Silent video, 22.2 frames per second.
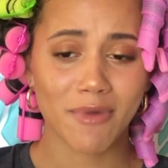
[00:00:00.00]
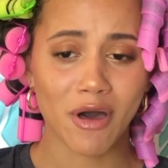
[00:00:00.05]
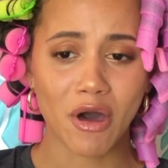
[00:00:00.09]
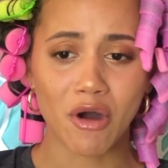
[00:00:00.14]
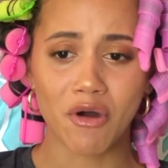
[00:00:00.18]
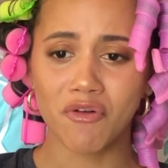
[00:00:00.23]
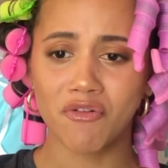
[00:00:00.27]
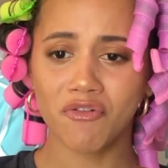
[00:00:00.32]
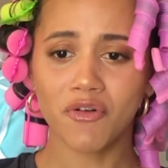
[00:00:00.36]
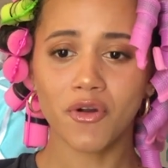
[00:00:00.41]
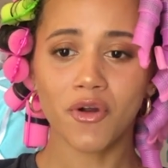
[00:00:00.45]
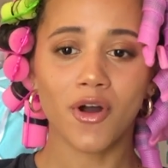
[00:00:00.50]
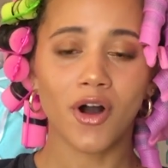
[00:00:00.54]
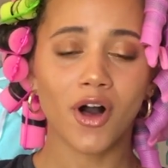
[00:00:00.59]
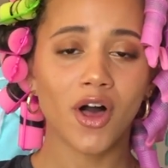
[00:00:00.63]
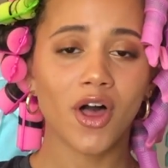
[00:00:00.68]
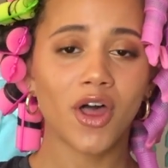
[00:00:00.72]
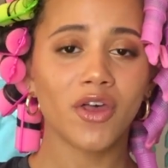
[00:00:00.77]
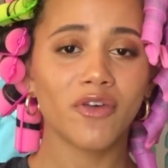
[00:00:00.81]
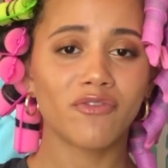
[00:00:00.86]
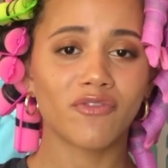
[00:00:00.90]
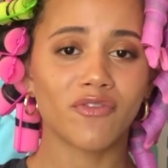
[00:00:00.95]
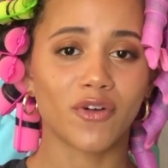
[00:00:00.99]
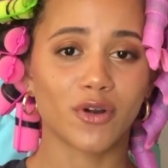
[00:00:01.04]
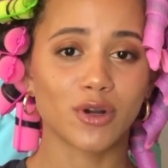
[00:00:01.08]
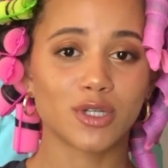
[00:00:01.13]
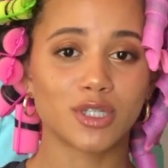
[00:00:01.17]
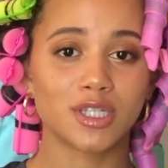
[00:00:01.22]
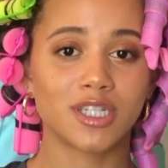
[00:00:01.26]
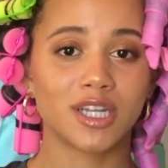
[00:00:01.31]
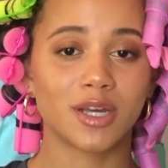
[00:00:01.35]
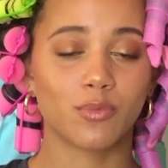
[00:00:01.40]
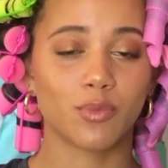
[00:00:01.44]
Overall,
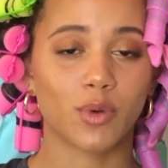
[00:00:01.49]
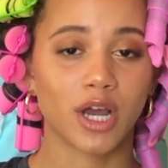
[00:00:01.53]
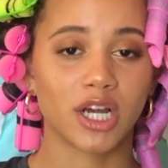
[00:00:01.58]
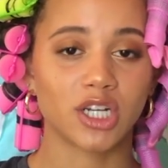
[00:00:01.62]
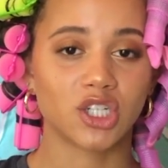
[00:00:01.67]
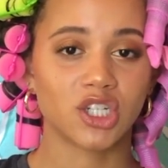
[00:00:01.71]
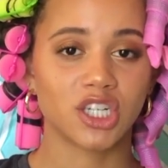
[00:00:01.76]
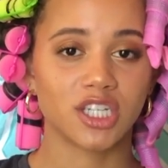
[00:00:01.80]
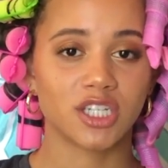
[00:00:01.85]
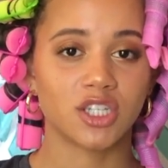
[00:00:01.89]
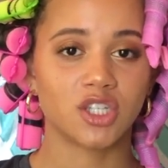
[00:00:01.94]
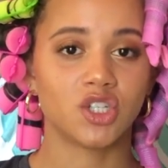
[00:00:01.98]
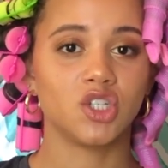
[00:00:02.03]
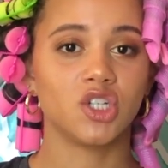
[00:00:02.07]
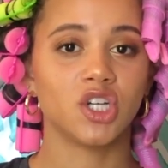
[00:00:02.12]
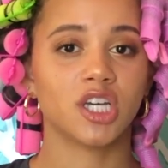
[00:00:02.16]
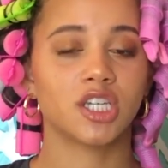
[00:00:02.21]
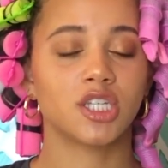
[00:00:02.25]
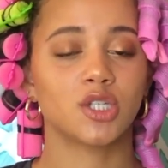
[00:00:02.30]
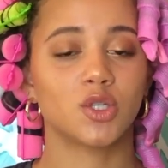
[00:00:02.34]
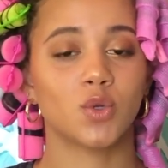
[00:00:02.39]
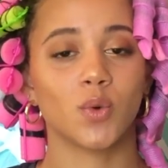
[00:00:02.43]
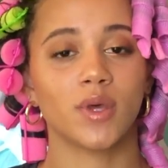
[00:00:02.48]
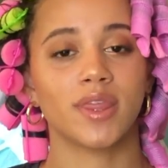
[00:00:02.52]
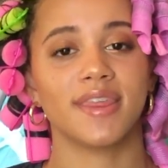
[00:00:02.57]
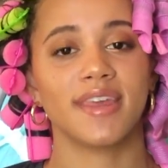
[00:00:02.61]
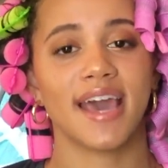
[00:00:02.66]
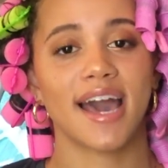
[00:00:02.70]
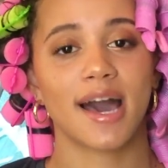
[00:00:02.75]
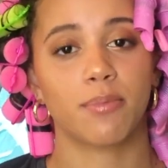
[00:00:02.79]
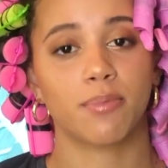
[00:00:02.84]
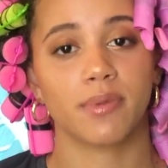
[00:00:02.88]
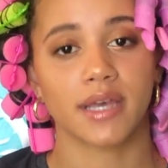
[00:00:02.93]
first impressions just with the
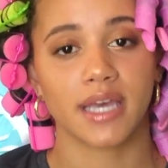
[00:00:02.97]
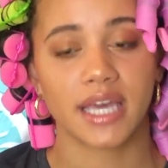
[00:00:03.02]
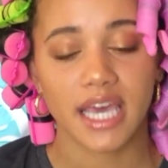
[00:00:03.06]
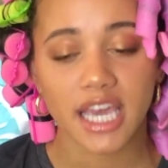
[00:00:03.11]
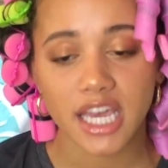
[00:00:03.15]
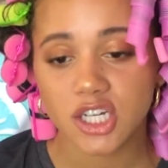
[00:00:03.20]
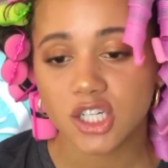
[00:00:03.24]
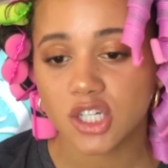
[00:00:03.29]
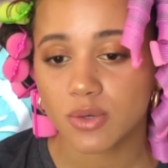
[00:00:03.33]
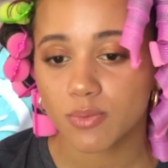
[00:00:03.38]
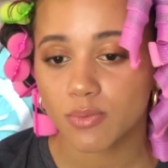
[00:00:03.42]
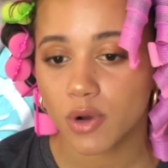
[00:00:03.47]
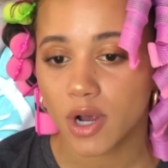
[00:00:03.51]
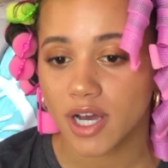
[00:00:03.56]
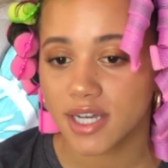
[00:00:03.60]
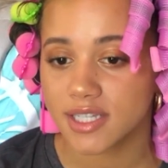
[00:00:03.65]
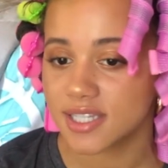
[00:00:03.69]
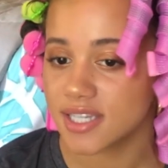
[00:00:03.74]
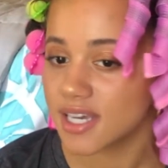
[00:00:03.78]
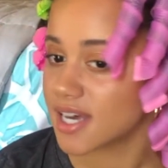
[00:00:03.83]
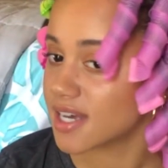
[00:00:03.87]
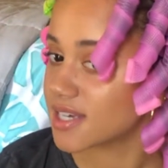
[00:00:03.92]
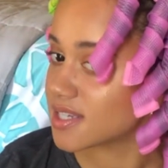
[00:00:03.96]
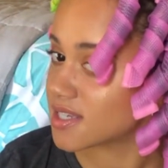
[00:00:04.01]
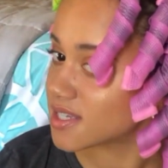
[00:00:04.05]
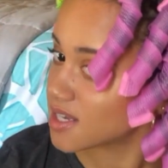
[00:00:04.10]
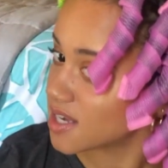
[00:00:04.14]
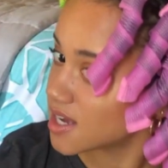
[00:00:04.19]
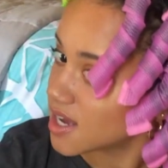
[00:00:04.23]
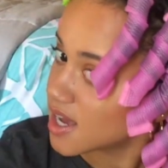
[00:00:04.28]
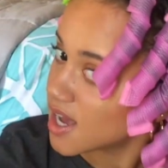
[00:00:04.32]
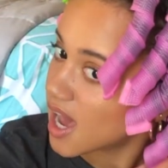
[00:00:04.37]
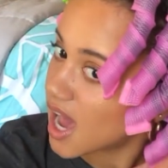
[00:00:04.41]
application process,
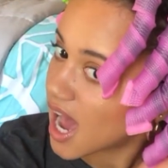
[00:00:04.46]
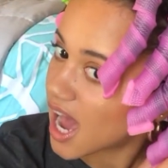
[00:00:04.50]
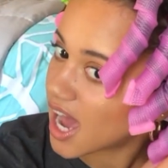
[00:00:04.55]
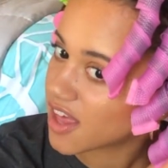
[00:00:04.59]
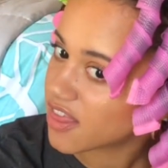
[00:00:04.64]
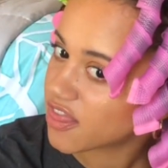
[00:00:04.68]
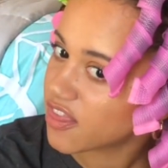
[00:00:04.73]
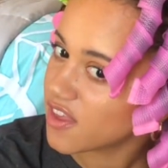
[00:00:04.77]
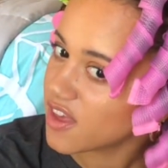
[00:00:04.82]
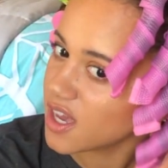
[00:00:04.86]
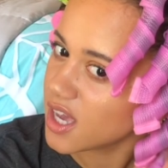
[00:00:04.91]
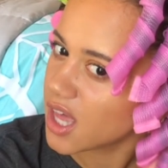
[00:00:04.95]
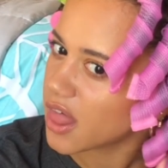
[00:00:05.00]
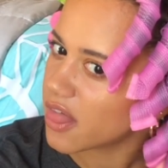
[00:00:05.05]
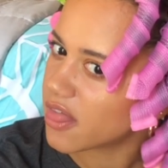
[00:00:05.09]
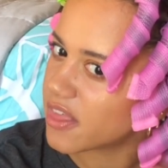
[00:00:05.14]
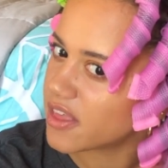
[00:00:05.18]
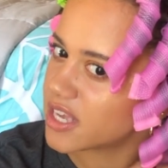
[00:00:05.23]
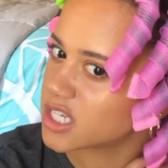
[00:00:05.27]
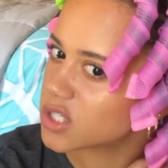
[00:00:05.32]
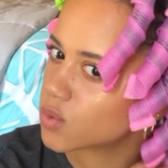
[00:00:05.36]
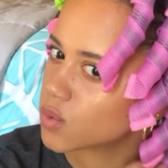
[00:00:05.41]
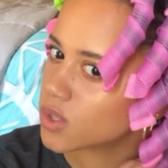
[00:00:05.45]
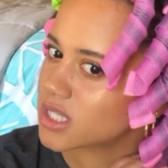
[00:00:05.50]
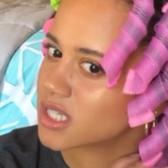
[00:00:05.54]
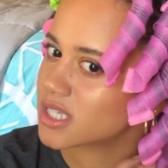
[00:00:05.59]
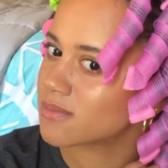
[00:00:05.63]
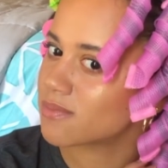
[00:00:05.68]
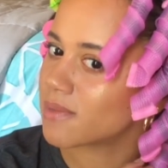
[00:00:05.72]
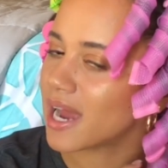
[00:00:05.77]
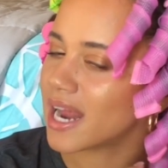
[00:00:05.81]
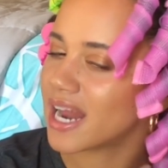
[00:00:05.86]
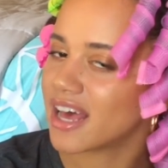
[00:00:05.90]
I think these ones
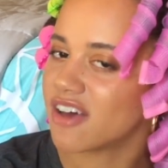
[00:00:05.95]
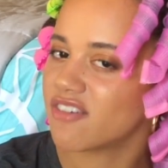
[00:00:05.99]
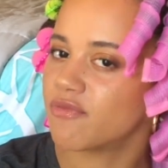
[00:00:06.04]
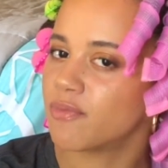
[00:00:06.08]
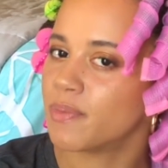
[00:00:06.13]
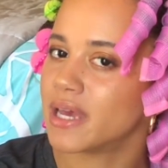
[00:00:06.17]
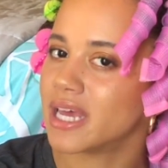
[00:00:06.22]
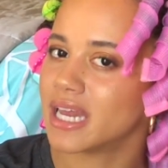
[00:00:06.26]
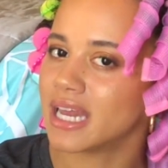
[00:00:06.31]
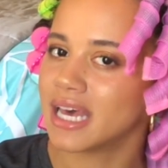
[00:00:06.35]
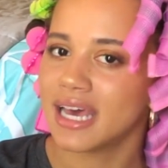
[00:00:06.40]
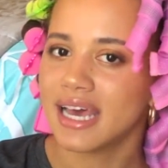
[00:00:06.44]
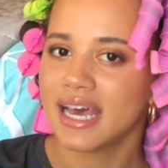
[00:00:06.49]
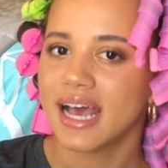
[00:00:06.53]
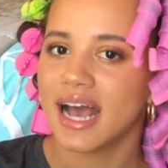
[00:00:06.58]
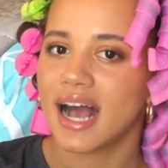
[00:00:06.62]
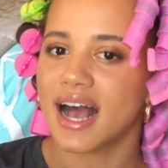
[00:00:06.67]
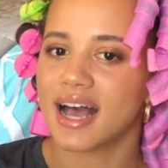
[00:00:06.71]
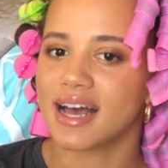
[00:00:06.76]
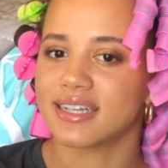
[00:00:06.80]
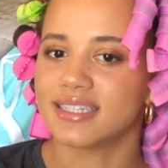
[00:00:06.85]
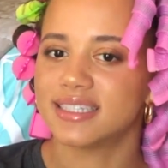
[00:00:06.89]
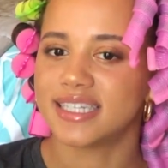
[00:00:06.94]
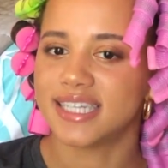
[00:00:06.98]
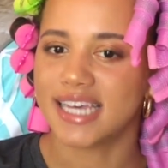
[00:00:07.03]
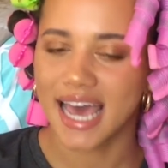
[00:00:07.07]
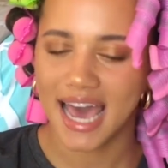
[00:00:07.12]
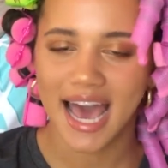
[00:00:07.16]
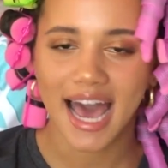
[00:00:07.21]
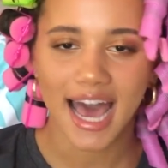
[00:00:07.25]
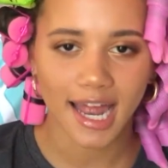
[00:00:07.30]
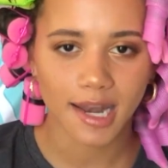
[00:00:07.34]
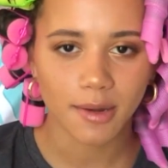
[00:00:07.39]
might have been a
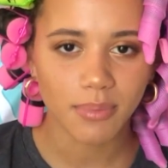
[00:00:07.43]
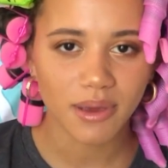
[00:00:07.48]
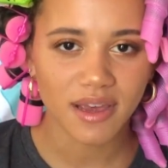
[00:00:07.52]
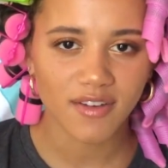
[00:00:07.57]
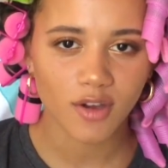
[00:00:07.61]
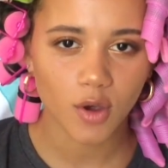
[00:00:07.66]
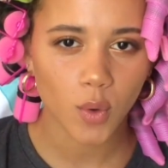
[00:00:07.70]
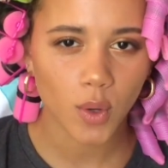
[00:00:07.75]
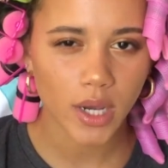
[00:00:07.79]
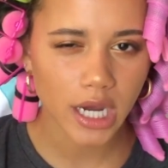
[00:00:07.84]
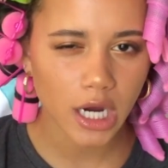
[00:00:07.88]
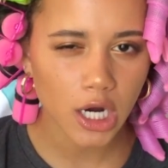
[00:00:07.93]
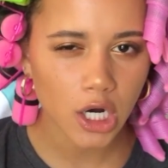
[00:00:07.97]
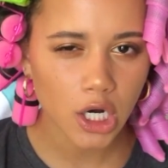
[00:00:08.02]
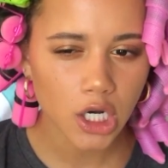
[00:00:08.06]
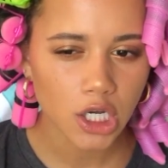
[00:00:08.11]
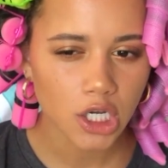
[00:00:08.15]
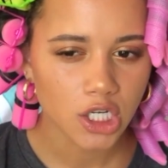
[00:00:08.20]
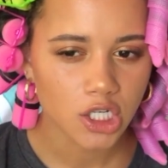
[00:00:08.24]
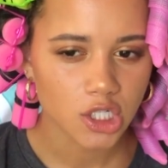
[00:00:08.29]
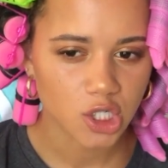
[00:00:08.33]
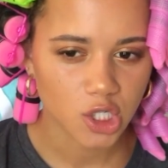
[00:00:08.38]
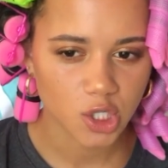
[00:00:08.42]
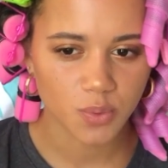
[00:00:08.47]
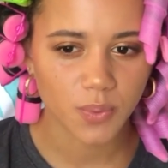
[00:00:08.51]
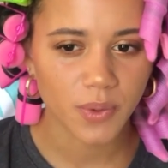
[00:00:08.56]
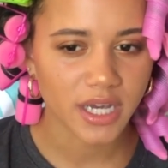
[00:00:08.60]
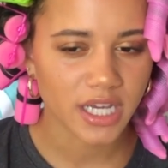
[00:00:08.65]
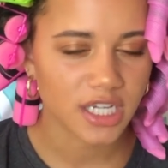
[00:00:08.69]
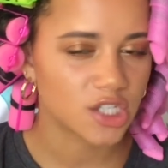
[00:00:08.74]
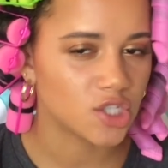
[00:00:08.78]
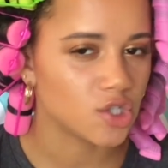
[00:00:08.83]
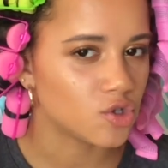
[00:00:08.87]
tad bit quicker just
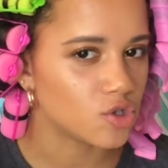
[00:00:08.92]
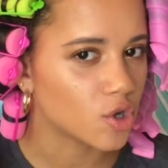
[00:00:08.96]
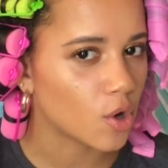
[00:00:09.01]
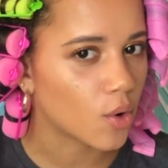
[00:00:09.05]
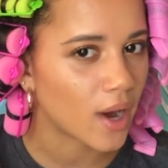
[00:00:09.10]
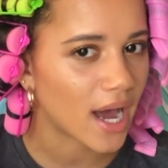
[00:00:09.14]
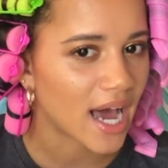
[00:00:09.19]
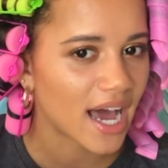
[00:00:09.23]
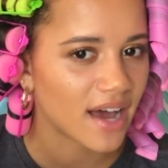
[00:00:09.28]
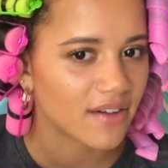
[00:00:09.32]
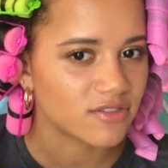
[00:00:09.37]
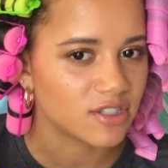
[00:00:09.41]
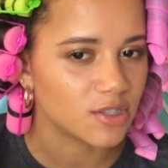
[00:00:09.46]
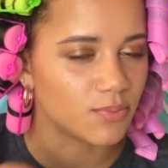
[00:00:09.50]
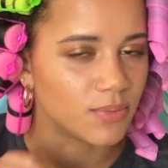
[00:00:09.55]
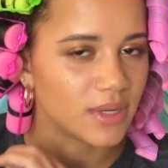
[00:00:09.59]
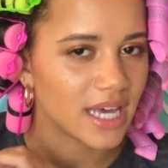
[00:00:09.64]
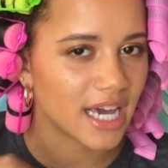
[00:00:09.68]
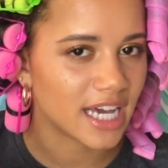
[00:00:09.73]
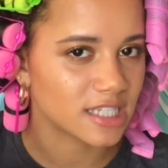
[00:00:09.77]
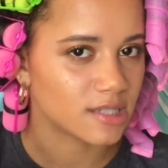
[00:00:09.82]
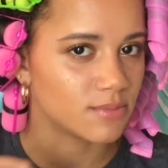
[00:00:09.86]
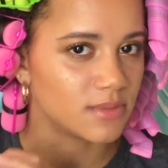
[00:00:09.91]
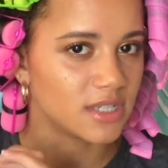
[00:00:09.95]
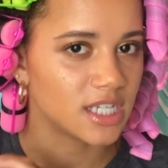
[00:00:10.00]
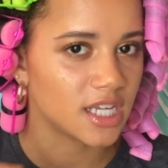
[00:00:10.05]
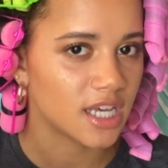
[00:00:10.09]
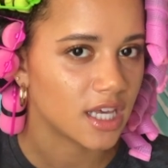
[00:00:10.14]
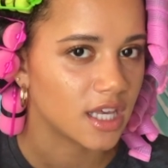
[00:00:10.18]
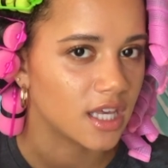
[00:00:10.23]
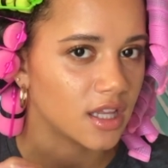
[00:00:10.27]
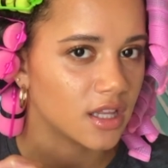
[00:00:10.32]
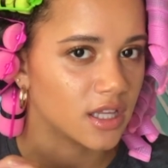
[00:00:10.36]
because you don't have to be as
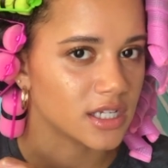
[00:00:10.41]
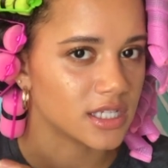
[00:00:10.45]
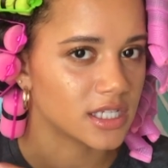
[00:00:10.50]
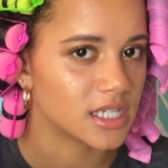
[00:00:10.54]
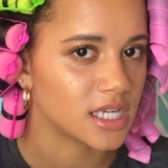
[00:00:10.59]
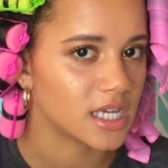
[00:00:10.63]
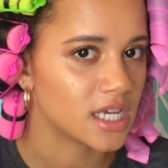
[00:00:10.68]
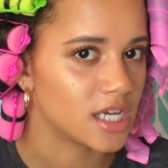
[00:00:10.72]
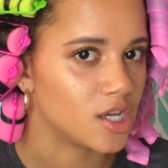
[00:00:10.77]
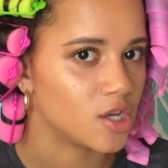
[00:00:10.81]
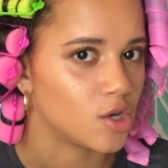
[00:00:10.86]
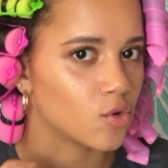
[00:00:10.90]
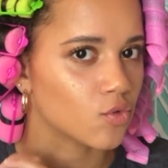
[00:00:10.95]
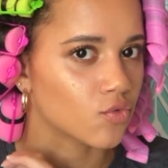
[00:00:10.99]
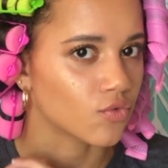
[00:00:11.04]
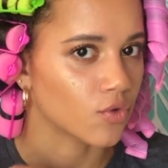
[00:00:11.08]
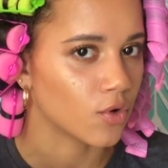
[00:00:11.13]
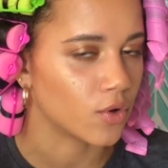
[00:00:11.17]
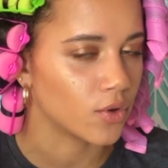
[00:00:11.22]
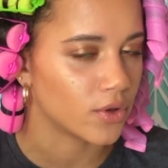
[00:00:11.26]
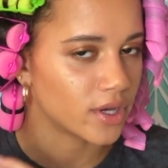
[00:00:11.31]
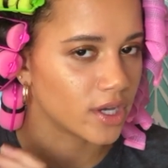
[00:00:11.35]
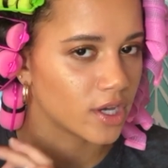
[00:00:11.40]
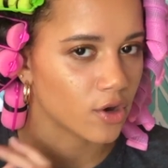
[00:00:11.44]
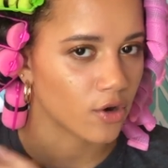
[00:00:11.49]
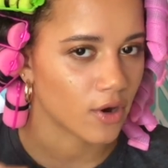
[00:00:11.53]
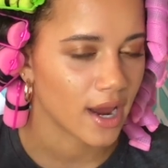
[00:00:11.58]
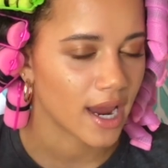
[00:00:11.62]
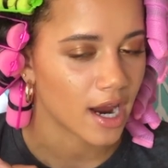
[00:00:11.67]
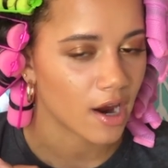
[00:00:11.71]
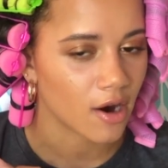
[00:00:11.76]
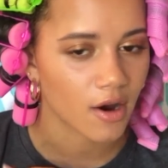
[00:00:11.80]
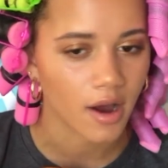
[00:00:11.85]
meticulous in rolling your
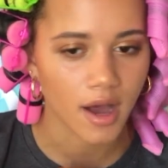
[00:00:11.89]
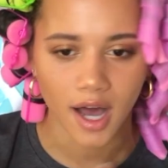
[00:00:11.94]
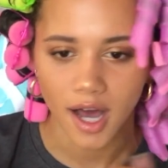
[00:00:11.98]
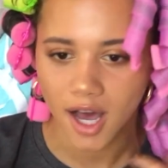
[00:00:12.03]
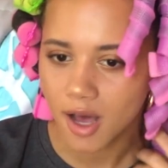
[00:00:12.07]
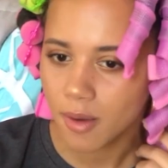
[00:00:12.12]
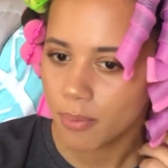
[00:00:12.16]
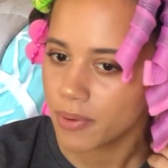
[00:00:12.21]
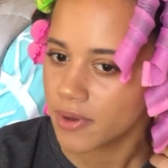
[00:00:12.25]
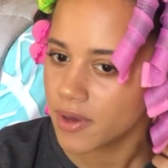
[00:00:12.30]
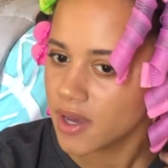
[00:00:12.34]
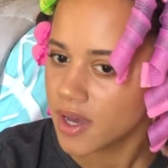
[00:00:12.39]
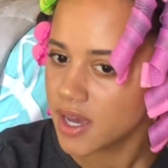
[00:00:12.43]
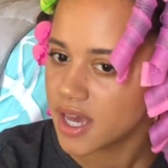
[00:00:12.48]
hair up.